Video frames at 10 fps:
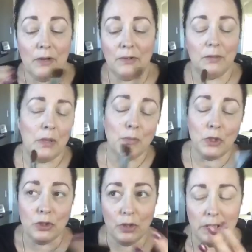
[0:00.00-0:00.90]
I've done my
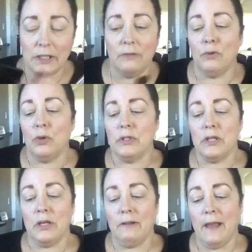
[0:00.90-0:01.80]
moisturizing, of course,
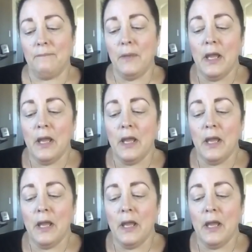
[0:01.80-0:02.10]
and all of that.